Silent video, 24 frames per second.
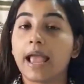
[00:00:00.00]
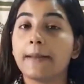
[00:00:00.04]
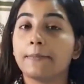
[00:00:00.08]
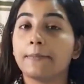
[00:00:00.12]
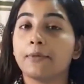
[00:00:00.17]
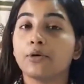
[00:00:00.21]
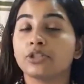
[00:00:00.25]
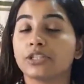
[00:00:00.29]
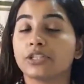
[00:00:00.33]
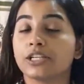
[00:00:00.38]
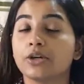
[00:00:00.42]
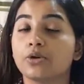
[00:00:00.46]

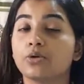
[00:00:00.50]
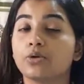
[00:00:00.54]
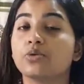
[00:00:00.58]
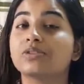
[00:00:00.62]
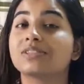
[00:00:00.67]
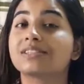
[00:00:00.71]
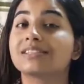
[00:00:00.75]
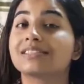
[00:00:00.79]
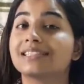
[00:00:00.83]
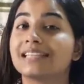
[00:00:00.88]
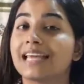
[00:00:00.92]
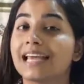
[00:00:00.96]
MOD who
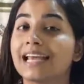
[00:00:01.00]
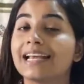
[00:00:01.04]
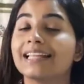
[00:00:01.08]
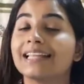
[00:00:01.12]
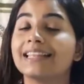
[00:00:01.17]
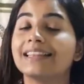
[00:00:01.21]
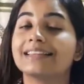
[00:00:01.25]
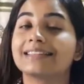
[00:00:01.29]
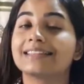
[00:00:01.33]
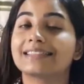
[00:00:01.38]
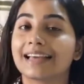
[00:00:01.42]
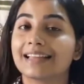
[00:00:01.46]
is
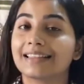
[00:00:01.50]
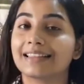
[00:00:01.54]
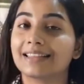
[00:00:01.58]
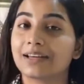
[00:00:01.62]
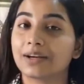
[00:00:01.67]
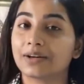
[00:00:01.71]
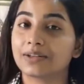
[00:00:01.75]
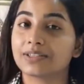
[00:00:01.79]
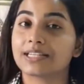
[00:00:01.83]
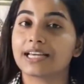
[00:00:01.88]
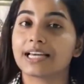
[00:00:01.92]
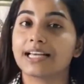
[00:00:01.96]
staying inside
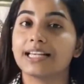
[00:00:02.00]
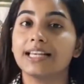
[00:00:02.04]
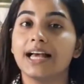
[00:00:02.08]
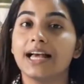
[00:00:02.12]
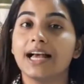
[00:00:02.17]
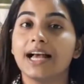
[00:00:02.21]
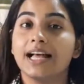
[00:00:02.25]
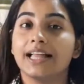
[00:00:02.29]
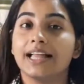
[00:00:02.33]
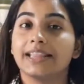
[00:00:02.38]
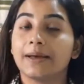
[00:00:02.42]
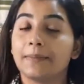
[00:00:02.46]
the hotel.
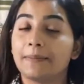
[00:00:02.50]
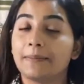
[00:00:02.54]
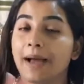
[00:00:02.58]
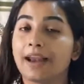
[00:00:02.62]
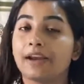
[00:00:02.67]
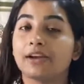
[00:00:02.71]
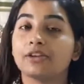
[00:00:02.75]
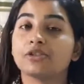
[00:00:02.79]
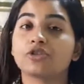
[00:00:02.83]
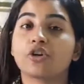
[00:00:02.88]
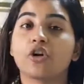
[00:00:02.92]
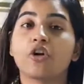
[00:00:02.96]
The
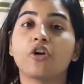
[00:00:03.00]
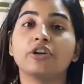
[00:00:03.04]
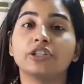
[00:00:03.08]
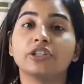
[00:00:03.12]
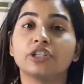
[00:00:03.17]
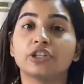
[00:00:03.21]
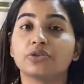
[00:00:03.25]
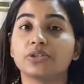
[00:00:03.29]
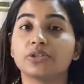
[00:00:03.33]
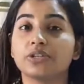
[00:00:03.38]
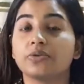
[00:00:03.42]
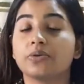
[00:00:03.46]
manager on
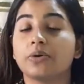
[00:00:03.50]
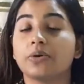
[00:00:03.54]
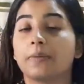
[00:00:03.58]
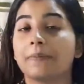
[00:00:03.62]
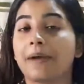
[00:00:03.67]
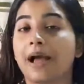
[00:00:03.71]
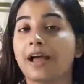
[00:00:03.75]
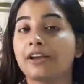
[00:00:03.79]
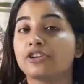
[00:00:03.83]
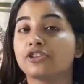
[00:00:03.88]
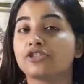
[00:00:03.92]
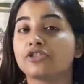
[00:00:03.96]
duty
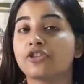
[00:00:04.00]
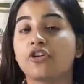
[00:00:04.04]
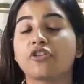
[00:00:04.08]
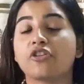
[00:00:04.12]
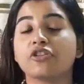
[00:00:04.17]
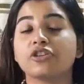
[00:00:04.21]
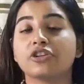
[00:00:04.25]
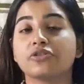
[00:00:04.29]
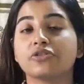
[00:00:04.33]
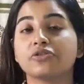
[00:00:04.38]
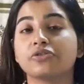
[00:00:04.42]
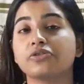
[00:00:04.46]

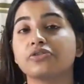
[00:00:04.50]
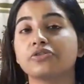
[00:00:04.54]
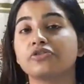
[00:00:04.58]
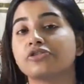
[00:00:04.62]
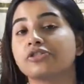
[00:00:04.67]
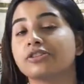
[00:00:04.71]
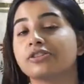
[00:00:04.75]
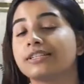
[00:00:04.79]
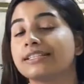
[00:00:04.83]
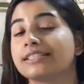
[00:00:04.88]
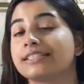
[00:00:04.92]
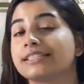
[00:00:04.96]

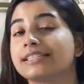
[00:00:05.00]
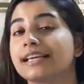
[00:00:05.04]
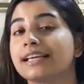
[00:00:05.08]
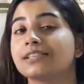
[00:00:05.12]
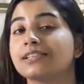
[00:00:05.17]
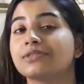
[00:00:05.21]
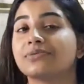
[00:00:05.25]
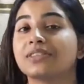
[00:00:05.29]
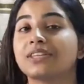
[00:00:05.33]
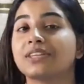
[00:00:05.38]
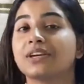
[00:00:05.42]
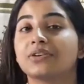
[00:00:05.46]
usually
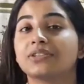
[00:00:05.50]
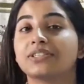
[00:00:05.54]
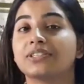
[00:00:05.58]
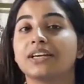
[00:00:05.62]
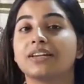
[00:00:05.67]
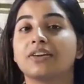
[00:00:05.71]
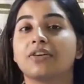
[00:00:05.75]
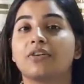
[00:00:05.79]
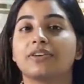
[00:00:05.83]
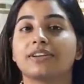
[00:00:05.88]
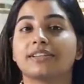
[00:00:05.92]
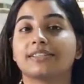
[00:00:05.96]
stays with the
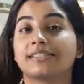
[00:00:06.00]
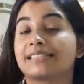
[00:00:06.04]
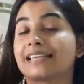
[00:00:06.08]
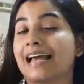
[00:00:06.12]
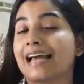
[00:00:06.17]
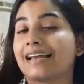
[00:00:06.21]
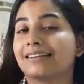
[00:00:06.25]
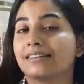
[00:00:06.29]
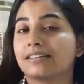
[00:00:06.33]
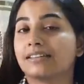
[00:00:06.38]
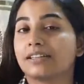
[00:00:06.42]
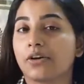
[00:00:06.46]
hotel on a
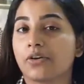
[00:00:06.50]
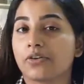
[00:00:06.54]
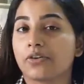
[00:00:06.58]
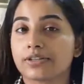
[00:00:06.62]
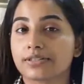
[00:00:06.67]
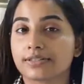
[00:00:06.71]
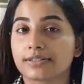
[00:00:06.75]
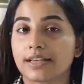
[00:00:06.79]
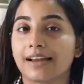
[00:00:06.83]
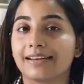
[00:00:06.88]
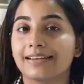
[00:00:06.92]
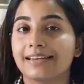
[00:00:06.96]
Saturday or
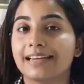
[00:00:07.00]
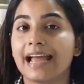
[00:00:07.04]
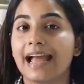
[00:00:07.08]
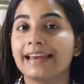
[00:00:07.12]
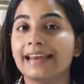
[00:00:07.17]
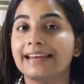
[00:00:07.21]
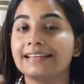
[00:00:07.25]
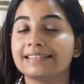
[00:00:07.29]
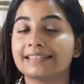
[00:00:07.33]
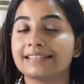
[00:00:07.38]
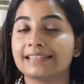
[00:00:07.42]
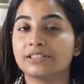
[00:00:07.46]
a Sunday
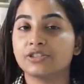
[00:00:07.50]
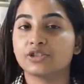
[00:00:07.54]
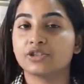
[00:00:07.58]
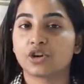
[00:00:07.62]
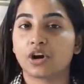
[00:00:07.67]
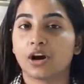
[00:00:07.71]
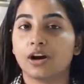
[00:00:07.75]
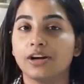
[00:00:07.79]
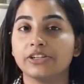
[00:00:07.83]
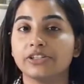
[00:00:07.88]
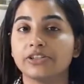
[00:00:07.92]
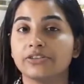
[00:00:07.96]
and is in
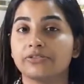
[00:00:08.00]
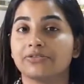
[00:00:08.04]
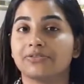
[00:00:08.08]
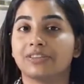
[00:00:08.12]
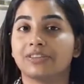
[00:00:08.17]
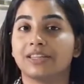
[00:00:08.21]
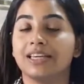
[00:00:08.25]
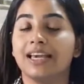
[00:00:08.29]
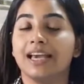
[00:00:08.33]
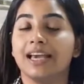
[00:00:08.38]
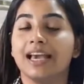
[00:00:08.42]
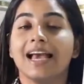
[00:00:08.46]
charge if
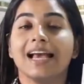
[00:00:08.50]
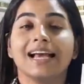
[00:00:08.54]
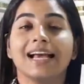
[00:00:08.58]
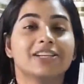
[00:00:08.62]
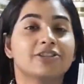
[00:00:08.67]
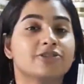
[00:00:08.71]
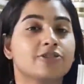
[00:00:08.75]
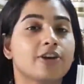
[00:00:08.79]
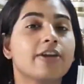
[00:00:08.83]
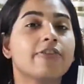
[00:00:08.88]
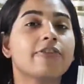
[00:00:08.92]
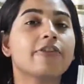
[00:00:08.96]
the
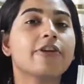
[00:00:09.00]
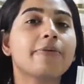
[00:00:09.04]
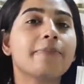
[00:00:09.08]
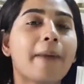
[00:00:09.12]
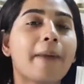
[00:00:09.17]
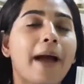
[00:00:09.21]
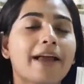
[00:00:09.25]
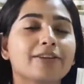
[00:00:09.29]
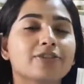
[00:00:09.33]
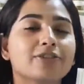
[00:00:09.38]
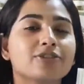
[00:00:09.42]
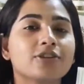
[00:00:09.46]
general
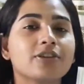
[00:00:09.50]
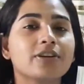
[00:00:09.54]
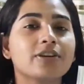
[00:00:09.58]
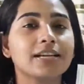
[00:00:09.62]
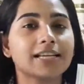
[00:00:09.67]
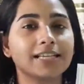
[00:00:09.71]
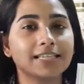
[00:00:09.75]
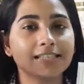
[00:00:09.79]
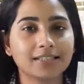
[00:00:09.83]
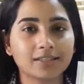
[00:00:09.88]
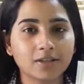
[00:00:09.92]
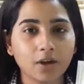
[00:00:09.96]
manager
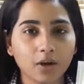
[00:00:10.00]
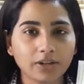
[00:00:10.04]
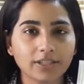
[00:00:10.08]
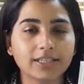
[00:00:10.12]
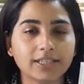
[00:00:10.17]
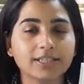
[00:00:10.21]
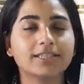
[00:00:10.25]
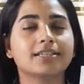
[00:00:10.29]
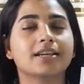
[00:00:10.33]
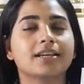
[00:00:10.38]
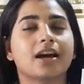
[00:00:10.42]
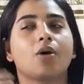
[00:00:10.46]
is not
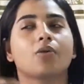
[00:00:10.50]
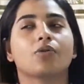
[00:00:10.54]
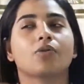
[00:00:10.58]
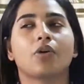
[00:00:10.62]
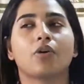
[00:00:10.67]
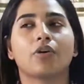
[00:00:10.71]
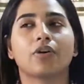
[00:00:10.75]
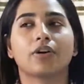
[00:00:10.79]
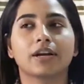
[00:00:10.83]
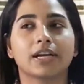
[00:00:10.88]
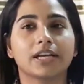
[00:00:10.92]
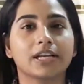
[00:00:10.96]
in town
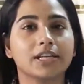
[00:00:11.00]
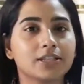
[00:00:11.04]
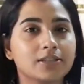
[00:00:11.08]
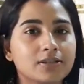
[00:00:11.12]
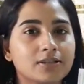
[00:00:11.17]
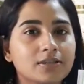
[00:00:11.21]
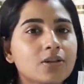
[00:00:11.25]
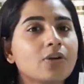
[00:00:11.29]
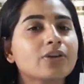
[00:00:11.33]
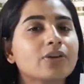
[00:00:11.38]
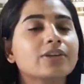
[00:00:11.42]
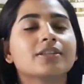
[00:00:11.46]
or he
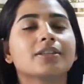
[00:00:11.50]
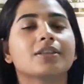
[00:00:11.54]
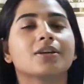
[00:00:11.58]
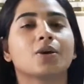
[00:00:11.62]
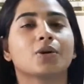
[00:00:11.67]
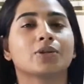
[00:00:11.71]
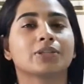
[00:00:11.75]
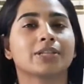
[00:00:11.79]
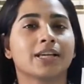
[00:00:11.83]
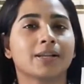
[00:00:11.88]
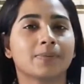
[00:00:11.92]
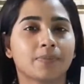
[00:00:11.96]
is not at the
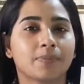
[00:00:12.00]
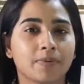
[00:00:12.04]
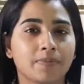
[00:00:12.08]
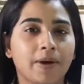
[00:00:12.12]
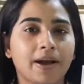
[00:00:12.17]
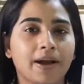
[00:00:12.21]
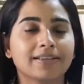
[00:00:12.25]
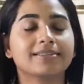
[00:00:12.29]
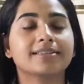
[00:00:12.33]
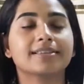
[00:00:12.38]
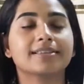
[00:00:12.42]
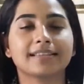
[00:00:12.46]
hotel
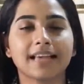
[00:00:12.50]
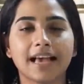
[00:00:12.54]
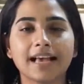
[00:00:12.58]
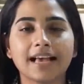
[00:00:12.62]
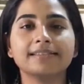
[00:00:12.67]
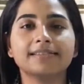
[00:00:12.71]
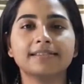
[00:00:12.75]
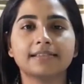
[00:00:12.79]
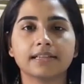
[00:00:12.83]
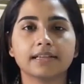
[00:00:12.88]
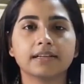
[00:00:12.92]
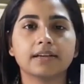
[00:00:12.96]
premises,
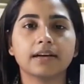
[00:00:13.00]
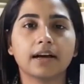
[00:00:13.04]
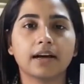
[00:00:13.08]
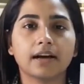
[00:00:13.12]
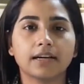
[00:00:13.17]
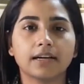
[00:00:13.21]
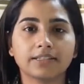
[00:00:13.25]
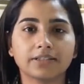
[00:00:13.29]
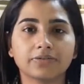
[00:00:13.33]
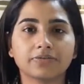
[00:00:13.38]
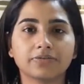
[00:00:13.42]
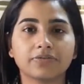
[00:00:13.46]
has
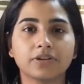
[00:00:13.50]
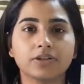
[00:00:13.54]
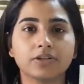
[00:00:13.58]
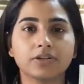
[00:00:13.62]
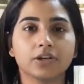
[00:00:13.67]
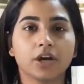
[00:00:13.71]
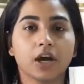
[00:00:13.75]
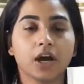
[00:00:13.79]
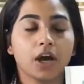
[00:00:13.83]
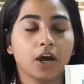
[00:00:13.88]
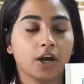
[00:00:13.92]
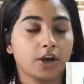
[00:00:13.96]
a
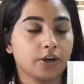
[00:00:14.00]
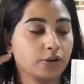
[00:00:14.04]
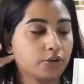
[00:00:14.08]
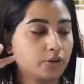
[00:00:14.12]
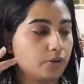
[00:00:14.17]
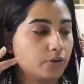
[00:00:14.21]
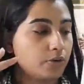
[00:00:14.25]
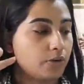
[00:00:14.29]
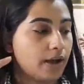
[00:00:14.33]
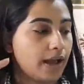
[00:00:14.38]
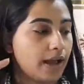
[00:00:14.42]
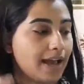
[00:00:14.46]
different, you
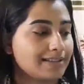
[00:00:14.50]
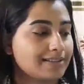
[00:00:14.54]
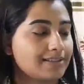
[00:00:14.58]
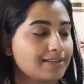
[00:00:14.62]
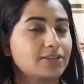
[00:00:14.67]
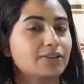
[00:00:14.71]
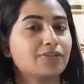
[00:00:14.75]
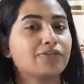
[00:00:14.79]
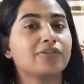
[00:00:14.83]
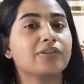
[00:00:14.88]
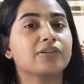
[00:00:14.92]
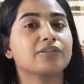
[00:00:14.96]
know, has a
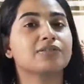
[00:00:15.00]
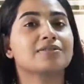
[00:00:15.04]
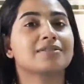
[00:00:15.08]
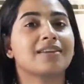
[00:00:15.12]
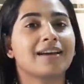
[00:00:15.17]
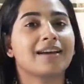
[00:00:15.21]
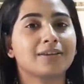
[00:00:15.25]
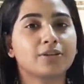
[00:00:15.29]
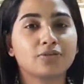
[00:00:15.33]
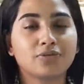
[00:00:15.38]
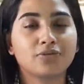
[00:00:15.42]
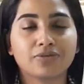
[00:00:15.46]
different
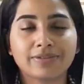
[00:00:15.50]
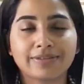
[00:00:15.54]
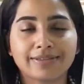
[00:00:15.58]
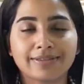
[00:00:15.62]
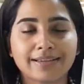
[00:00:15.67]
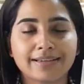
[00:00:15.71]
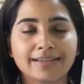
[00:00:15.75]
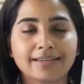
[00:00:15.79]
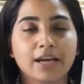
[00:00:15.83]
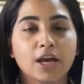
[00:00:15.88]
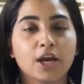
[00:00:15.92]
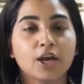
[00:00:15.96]
site to
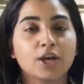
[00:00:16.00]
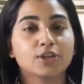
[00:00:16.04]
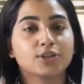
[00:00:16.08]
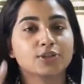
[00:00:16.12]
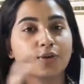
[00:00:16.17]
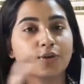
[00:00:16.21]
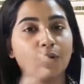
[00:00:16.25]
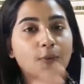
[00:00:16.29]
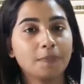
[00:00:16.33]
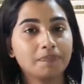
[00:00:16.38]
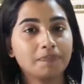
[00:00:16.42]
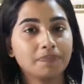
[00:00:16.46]
visit.
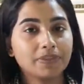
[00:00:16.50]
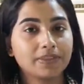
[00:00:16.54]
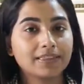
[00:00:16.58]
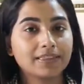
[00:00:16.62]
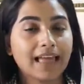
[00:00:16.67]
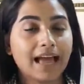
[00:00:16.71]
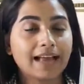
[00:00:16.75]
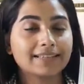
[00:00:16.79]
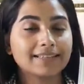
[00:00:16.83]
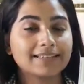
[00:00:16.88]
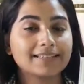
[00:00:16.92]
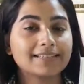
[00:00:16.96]
So
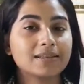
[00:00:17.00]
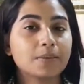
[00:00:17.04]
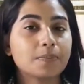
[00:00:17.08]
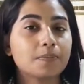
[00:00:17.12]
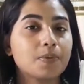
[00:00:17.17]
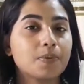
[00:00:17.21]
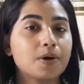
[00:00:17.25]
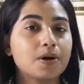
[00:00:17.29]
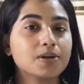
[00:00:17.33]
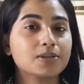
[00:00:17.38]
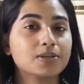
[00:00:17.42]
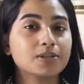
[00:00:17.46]
that is the
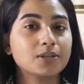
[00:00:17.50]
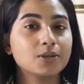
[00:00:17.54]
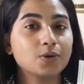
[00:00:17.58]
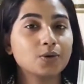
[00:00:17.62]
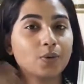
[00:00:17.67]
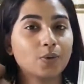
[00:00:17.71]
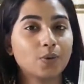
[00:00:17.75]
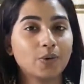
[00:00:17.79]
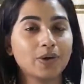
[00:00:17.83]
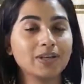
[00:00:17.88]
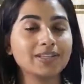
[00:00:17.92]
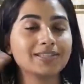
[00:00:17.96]
person
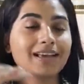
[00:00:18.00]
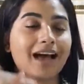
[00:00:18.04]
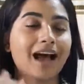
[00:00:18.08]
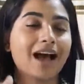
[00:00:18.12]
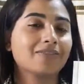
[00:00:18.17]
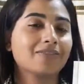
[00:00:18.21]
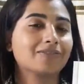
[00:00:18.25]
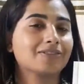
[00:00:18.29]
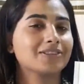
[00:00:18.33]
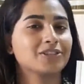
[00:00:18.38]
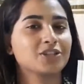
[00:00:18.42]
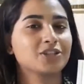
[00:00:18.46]
who is
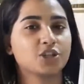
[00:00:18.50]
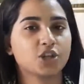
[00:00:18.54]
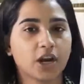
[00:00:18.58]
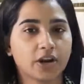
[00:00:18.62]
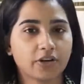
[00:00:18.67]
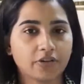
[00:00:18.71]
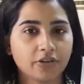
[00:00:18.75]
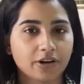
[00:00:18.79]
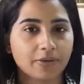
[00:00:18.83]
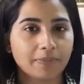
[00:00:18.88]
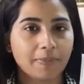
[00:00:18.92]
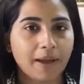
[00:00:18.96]
after the
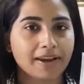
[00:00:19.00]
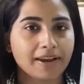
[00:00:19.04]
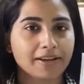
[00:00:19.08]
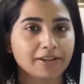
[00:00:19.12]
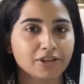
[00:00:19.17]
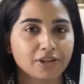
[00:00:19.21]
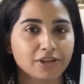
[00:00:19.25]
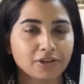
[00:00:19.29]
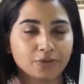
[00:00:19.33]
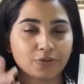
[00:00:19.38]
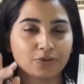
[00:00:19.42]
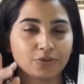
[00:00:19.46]
general
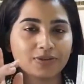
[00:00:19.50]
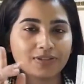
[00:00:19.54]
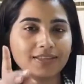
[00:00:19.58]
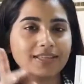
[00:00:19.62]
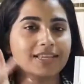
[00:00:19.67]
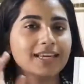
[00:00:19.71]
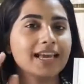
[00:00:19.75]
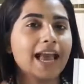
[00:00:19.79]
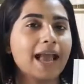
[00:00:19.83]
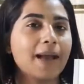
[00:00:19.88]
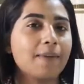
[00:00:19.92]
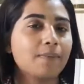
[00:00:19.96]
manager, who is
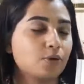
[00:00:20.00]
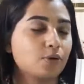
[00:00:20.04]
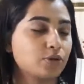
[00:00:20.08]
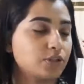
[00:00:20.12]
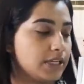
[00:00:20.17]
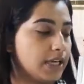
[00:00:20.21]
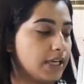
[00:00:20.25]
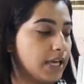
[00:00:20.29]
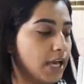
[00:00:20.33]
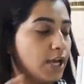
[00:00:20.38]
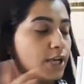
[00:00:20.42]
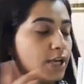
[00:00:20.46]
the
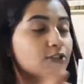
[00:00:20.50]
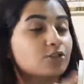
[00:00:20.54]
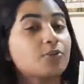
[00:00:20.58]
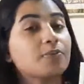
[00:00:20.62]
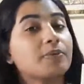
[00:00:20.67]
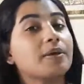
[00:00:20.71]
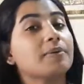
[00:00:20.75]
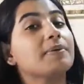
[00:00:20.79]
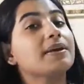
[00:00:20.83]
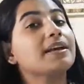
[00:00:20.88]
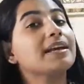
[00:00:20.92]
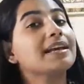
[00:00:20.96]
MOD. So
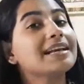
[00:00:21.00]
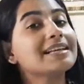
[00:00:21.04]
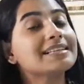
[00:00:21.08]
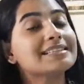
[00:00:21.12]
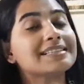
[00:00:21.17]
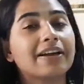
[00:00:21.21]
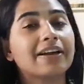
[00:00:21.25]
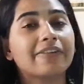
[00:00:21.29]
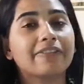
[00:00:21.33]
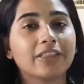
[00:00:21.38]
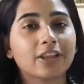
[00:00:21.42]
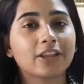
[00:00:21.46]
maybe he
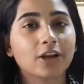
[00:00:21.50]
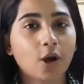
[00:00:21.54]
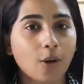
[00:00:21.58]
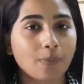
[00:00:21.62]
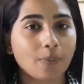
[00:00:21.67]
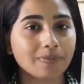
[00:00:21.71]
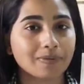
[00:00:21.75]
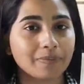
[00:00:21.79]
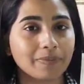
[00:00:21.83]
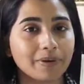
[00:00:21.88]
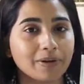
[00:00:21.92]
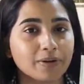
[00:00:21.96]
is given the
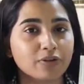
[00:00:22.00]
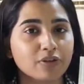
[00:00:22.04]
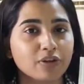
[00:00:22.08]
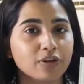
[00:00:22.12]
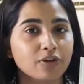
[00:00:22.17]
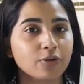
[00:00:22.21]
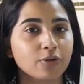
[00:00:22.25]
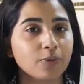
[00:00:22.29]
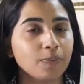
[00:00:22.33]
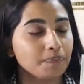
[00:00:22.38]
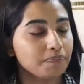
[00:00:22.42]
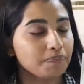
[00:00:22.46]

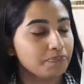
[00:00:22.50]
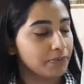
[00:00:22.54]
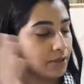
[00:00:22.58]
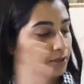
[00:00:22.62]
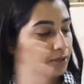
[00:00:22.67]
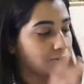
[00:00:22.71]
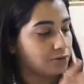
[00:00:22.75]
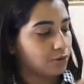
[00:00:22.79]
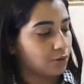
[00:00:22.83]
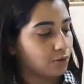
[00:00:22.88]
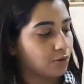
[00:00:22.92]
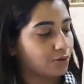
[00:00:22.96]
complimentary room.
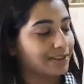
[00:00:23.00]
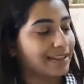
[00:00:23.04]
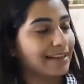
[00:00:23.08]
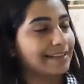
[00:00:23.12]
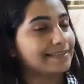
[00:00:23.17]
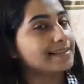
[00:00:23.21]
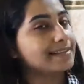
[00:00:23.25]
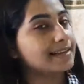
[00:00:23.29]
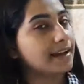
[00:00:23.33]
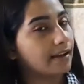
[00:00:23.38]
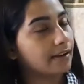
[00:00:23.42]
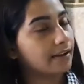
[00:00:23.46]
So
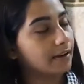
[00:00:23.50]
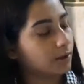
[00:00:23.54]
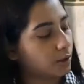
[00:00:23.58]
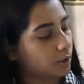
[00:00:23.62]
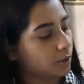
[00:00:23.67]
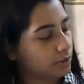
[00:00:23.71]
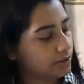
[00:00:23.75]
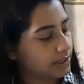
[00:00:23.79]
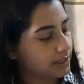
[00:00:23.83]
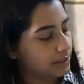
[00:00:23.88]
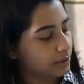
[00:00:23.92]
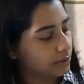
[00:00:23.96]
that's color
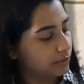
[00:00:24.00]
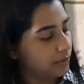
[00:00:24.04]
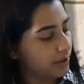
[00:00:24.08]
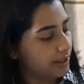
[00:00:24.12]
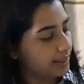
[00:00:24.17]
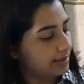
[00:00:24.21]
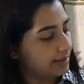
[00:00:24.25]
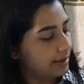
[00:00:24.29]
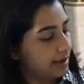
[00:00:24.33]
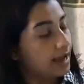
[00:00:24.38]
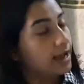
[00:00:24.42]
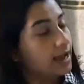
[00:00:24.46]
coded
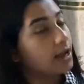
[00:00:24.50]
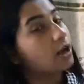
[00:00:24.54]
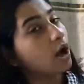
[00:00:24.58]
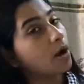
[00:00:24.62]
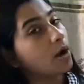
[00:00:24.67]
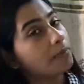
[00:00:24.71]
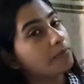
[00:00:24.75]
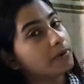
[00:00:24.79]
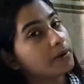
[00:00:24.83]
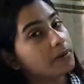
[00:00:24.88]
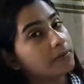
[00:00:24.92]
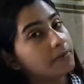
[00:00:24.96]
with
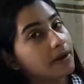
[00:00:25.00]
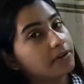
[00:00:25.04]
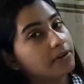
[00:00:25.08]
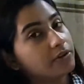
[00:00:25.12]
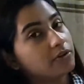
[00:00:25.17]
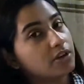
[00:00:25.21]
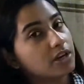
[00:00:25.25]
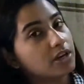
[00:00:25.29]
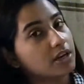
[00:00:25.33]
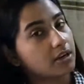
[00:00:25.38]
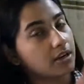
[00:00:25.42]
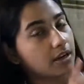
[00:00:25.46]

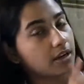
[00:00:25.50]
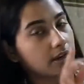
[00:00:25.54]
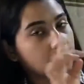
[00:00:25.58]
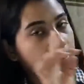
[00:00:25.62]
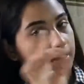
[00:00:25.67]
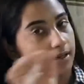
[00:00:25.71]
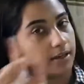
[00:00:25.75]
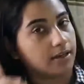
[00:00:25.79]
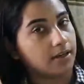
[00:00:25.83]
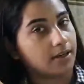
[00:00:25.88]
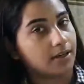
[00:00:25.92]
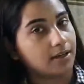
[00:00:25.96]
complimentary
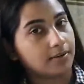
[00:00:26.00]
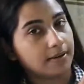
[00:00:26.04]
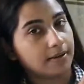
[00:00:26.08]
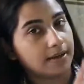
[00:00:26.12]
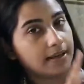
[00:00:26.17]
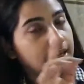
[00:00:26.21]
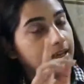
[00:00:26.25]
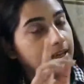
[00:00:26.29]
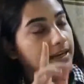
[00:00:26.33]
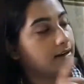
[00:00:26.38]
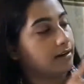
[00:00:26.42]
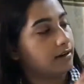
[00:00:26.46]

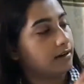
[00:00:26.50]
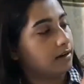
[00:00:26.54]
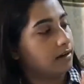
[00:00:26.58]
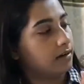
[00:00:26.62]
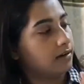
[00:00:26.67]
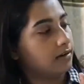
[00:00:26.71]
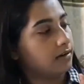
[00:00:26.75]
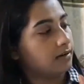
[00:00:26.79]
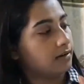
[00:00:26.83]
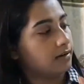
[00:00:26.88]
in